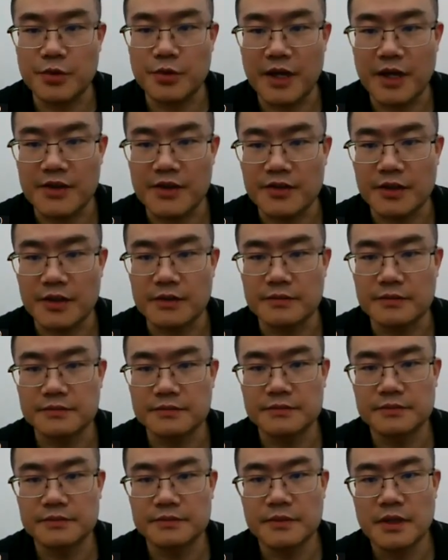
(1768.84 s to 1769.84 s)
we can see,
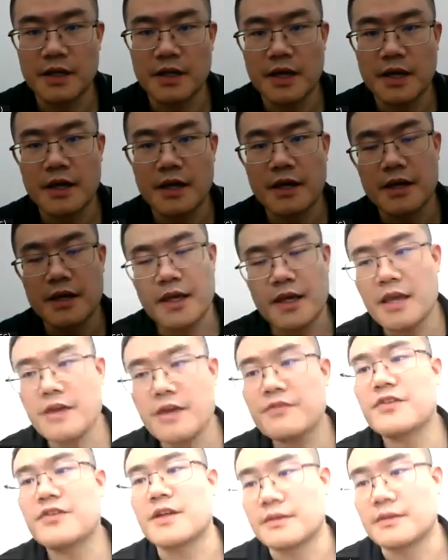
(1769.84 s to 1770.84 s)

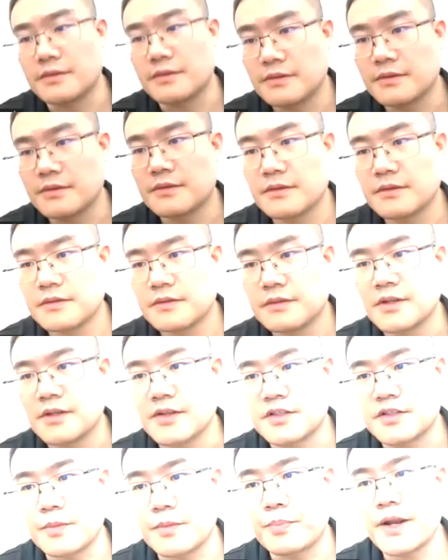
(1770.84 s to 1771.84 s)
even
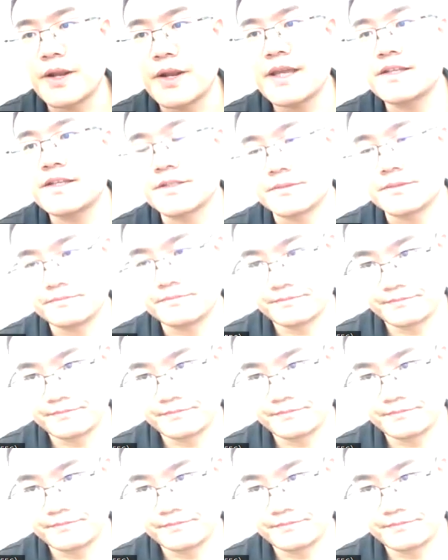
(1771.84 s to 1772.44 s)
the blade